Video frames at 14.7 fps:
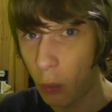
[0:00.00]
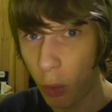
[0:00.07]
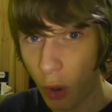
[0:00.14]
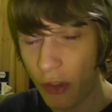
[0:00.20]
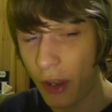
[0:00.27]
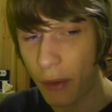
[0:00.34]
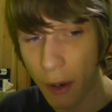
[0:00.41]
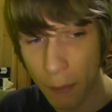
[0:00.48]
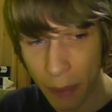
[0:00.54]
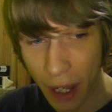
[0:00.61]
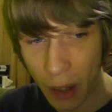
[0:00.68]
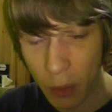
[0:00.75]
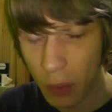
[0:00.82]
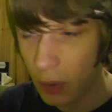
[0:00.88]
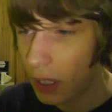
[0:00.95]
what they're
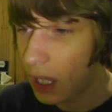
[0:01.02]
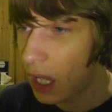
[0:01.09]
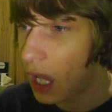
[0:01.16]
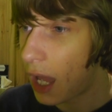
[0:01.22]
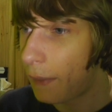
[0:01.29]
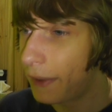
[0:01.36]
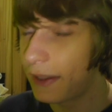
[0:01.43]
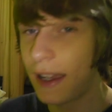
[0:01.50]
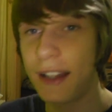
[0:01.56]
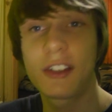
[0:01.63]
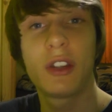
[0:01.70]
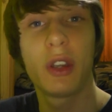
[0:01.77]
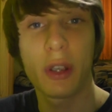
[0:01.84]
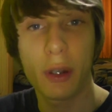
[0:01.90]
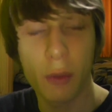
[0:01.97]
about. I mean,
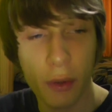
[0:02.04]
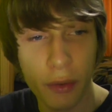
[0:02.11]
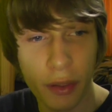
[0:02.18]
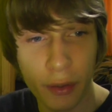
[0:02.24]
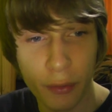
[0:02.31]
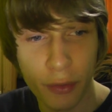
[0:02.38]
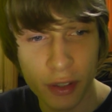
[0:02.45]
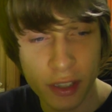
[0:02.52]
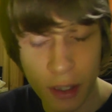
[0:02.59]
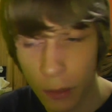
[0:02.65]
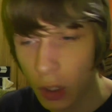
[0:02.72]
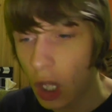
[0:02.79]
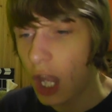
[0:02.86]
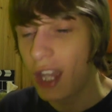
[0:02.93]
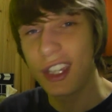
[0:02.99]
let's look at one thing, for example.